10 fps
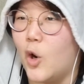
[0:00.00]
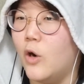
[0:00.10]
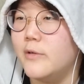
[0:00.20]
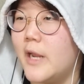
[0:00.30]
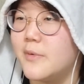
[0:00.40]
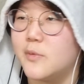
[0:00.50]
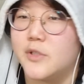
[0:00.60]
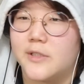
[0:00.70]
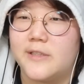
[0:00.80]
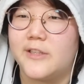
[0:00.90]
The whole
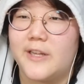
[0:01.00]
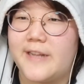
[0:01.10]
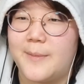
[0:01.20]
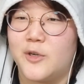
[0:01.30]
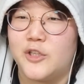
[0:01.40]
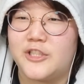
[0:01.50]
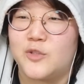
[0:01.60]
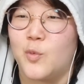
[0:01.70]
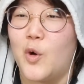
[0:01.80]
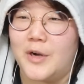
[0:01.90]
neighborhood neighborhood
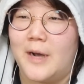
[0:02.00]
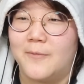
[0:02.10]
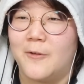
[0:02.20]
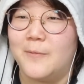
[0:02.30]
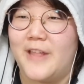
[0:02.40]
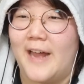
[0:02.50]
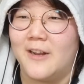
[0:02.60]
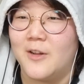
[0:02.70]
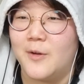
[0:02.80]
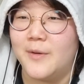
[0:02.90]
just woke up from that
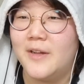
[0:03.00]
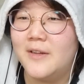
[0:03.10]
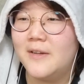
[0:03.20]
alone.